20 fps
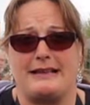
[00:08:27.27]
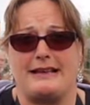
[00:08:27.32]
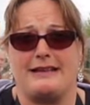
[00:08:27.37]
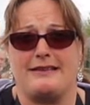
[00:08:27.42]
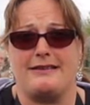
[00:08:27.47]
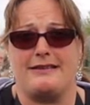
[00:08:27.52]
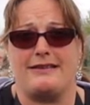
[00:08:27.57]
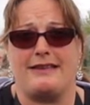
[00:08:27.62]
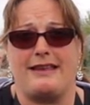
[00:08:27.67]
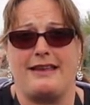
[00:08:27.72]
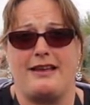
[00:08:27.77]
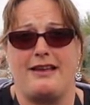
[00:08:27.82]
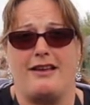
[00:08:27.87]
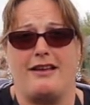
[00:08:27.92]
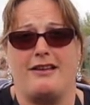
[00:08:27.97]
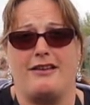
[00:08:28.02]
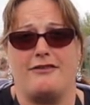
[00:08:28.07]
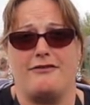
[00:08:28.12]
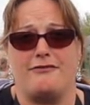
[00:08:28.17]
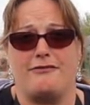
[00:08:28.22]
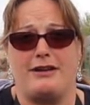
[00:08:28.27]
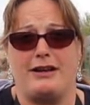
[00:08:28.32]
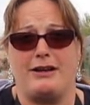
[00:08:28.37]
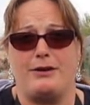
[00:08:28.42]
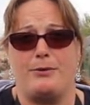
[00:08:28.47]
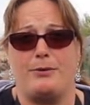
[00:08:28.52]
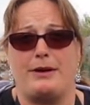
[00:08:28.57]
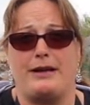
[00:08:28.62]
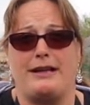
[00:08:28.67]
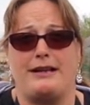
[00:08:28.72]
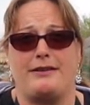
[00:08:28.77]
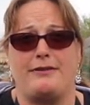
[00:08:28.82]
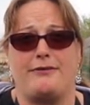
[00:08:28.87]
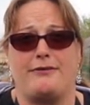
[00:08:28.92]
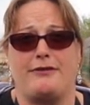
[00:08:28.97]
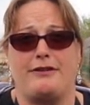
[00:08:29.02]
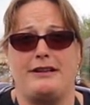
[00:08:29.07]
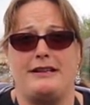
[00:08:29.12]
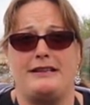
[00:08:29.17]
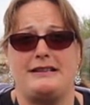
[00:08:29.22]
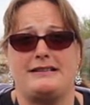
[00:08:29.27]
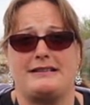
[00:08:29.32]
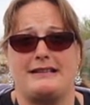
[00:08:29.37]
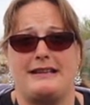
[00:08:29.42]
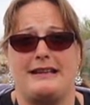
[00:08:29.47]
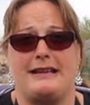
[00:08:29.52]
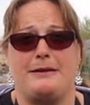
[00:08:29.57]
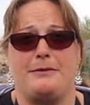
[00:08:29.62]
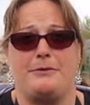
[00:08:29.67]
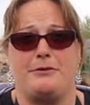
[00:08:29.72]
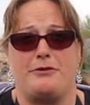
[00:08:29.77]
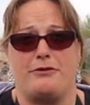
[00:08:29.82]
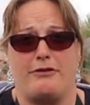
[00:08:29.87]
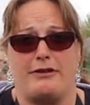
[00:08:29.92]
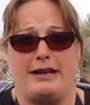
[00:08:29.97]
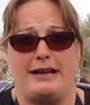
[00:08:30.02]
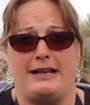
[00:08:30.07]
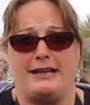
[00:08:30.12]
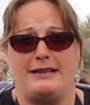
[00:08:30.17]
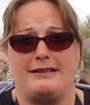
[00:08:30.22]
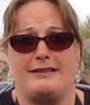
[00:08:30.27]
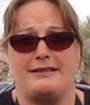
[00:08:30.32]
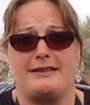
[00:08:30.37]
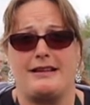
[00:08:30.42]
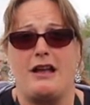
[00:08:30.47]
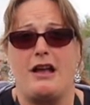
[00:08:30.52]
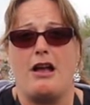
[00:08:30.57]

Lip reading: and the railway's 3 steam cranes